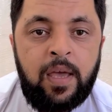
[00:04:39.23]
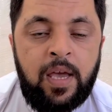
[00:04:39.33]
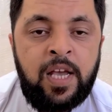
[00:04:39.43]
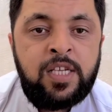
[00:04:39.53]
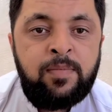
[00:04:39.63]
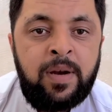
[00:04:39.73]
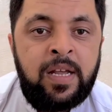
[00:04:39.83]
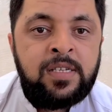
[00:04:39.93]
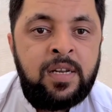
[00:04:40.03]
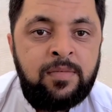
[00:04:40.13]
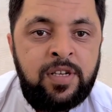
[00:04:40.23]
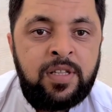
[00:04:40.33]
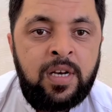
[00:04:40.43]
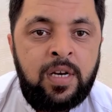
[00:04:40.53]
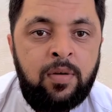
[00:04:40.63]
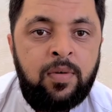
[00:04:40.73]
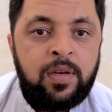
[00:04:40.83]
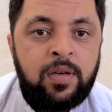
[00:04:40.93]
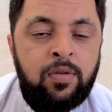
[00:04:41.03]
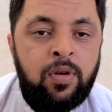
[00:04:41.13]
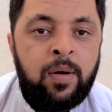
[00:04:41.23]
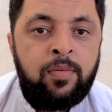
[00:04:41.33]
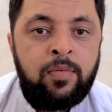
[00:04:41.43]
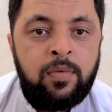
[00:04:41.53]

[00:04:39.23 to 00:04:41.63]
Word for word: As per A S T M C thirty-one, you have